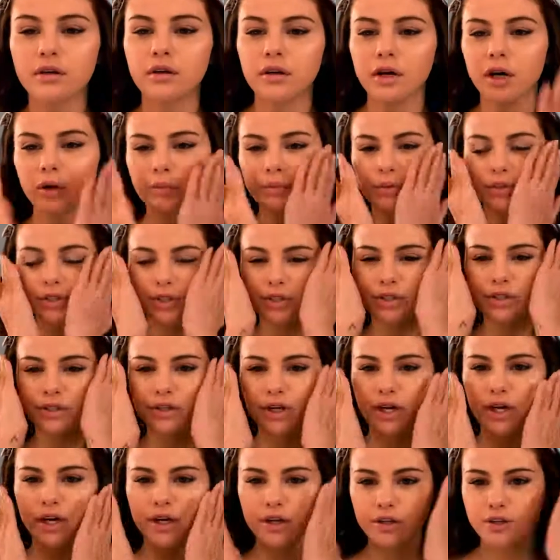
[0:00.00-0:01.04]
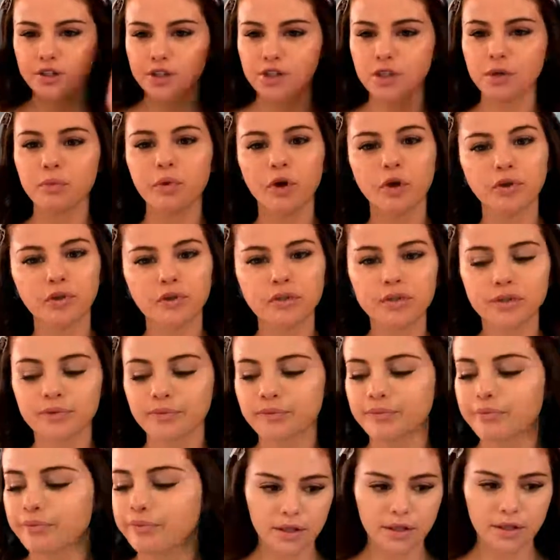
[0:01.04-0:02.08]
up into the higher cheekbones.
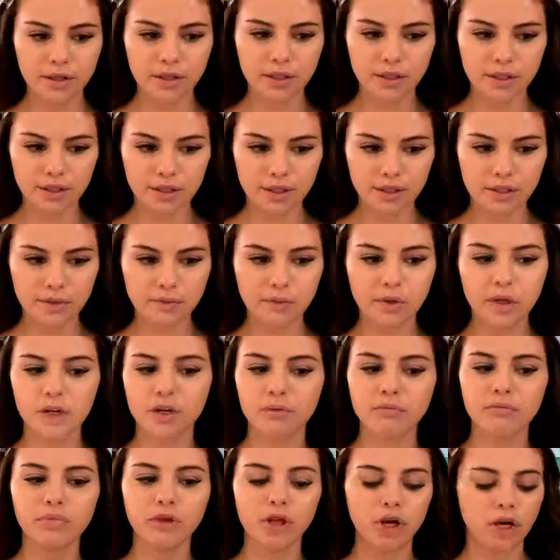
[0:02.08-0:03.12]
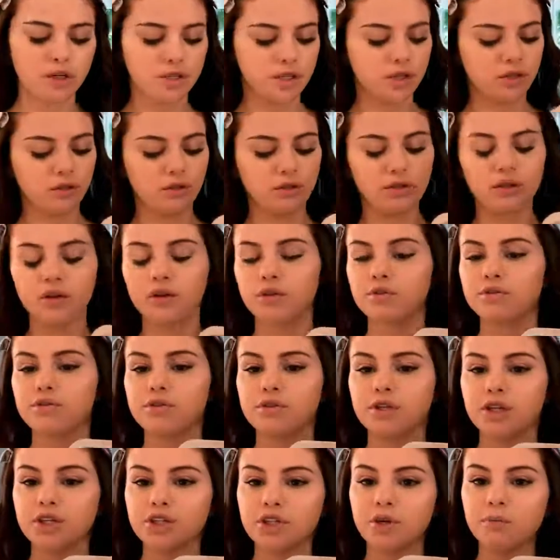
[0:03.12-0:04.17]
This is my Blot and Glow
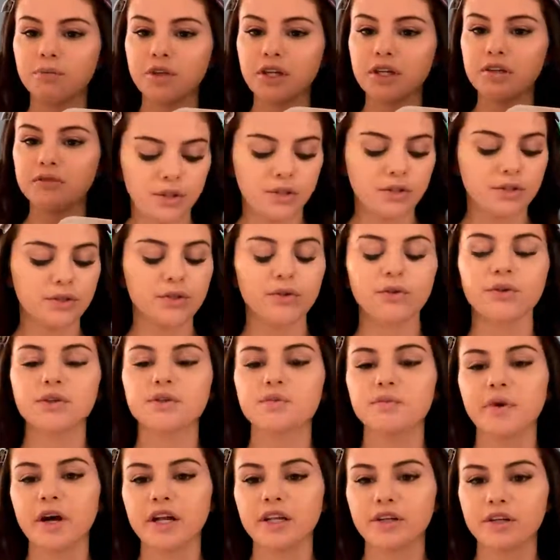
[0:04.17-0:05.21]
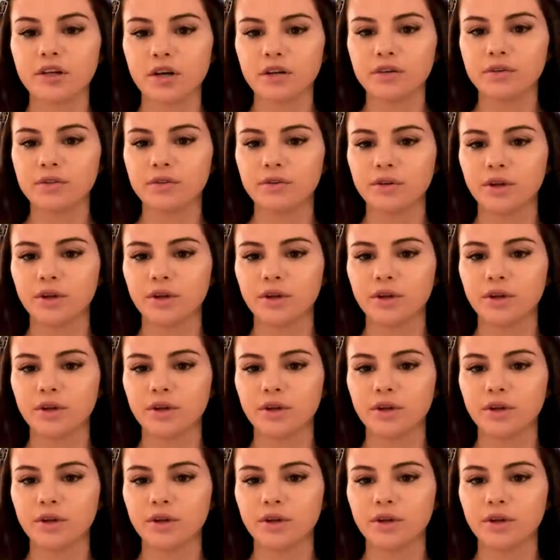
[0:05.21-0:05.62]
touch-up kit. So this palette also